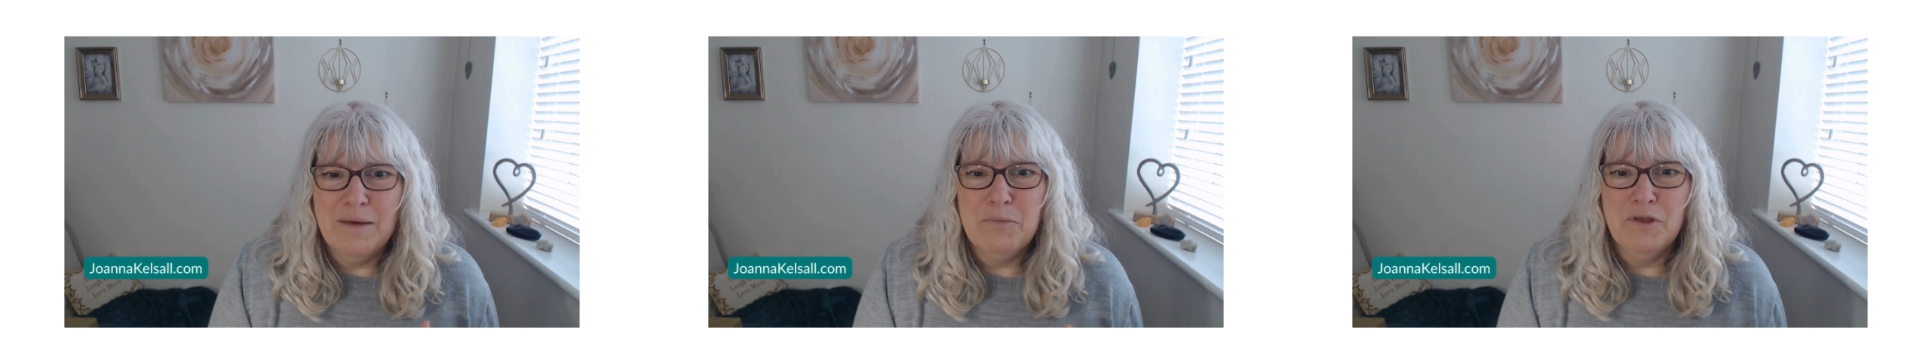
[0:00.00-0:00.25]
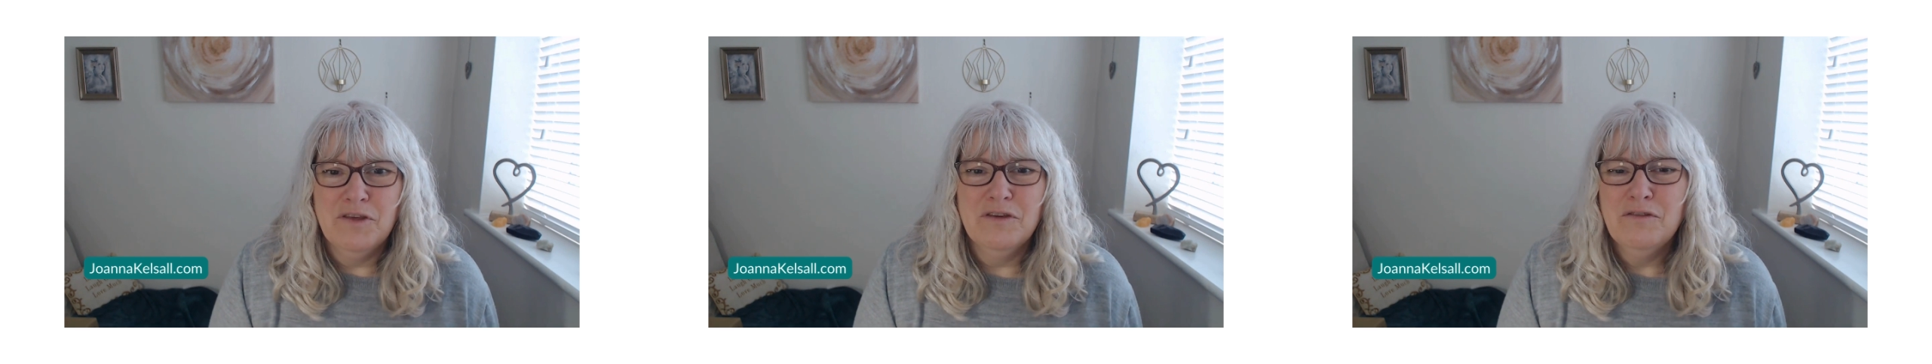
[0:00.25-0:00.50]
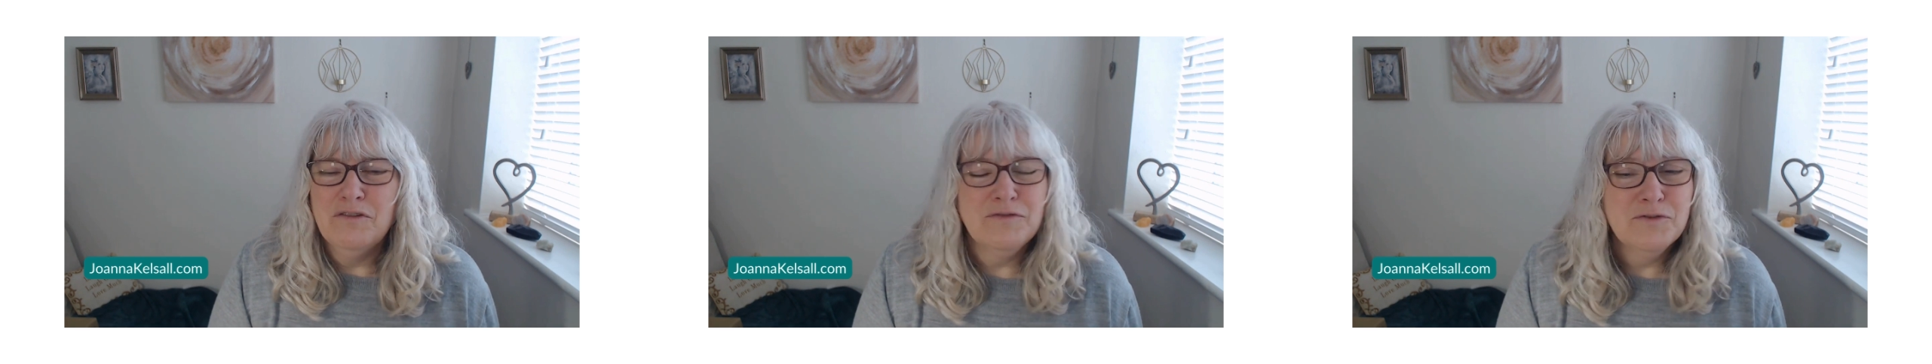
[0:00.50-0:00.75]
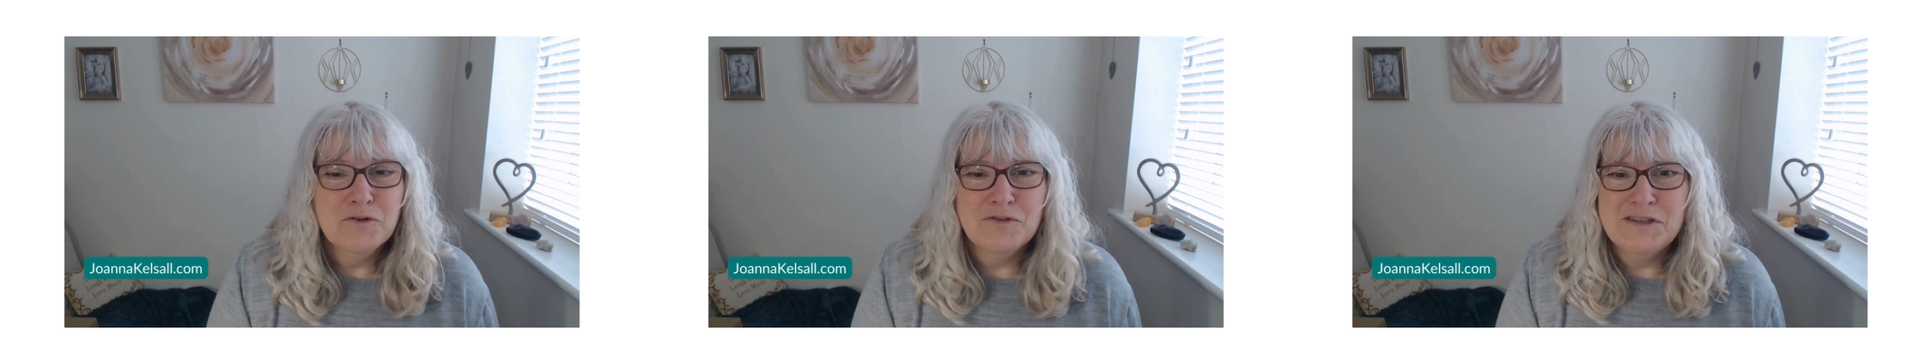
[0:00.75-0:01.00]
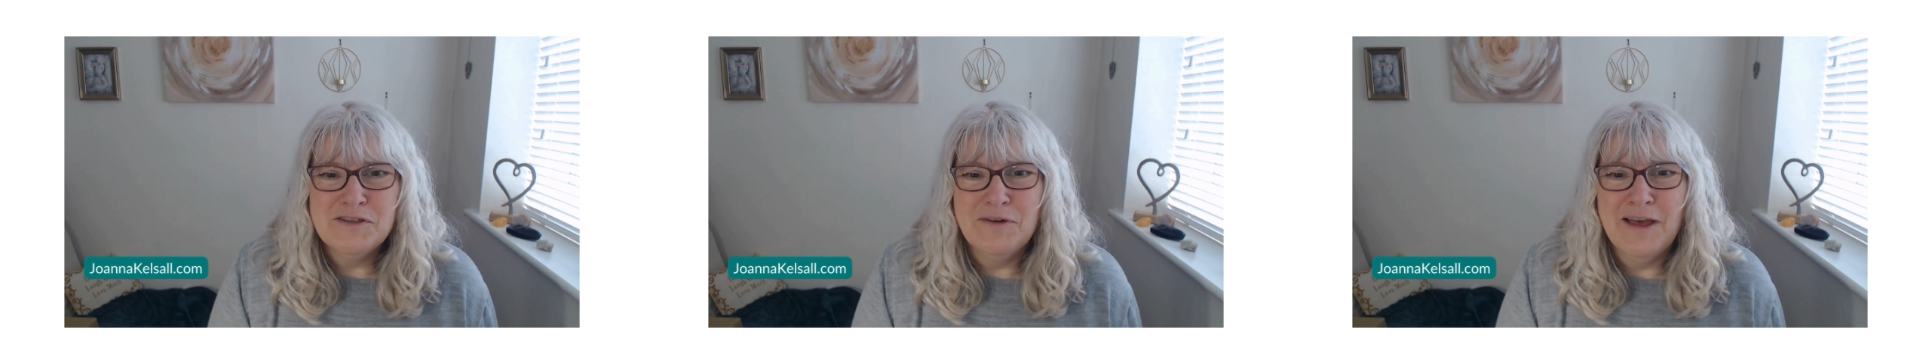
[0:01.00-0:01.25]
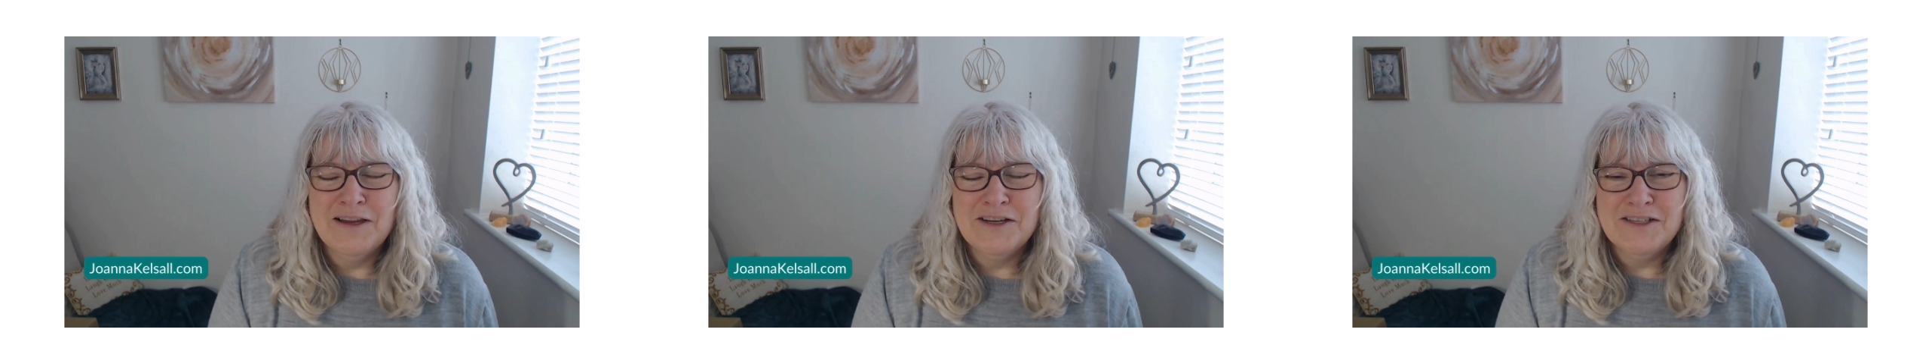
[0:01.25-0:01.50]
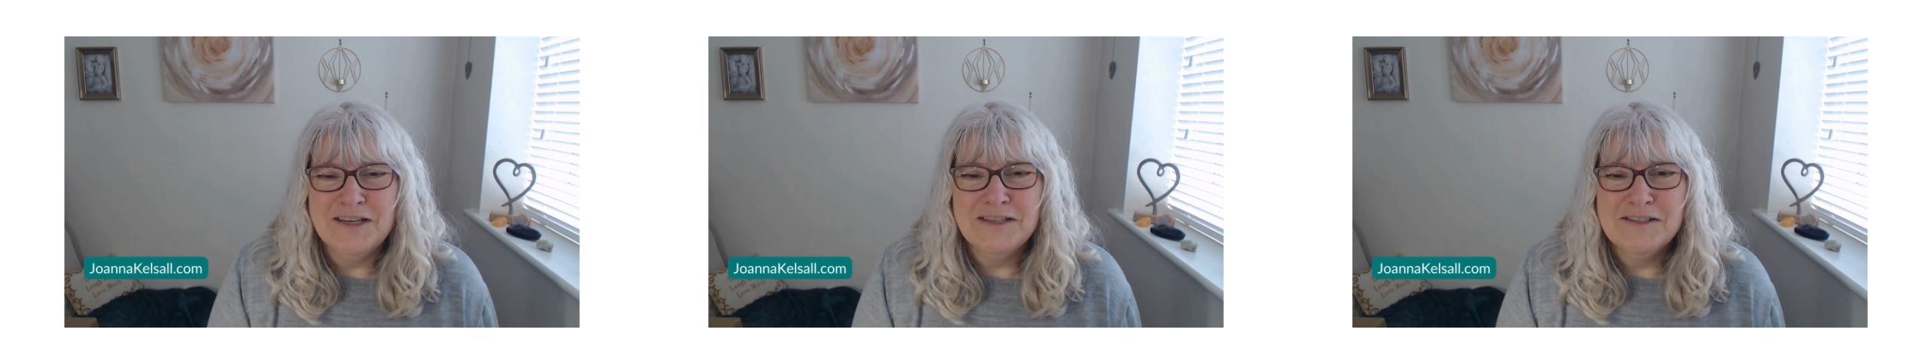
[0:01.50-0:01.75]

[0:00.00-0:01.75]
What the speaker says: beautiful crystal energy